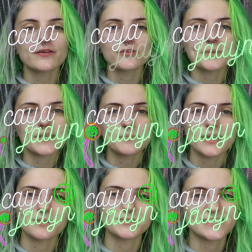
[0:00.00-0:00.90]
everybody, my
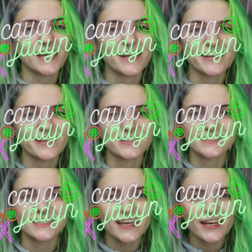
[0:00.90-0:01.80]
name is Caya, and
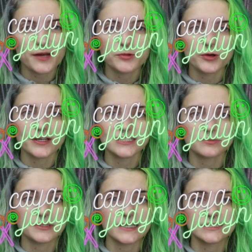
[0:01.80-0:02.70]
today I'm going to
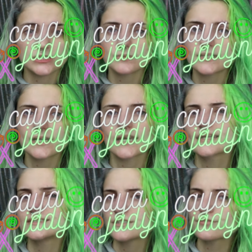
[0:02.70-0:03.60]
be doing a
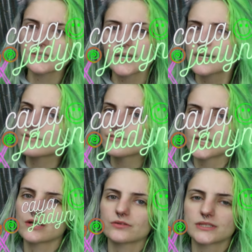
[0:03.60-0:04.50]
different kind of
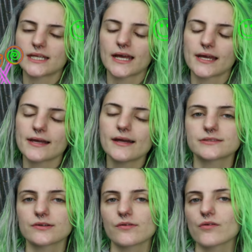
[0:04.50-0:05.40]
video today.
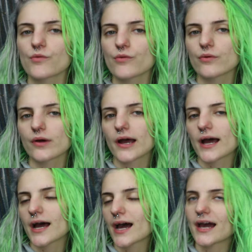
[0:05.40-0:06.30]
So,
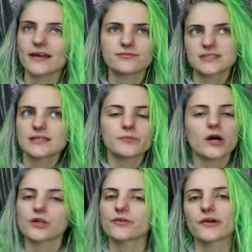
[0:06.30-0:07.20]
I've seen them
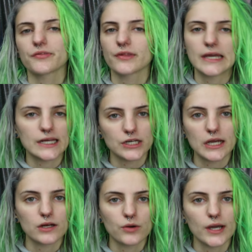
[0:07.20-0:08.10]
all around the
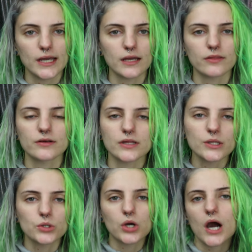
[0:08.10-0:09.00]
internet, okay? The
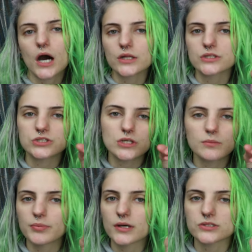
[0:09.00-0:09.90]
little college
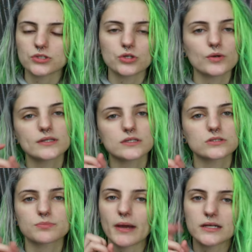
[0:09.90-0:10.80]
lookbooks, you're going
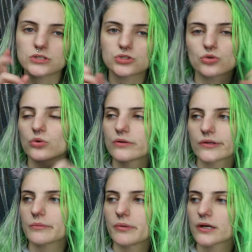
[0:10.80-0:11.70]
just back to school
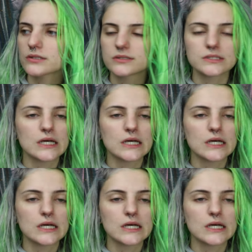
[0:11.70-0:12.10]
lookbooks.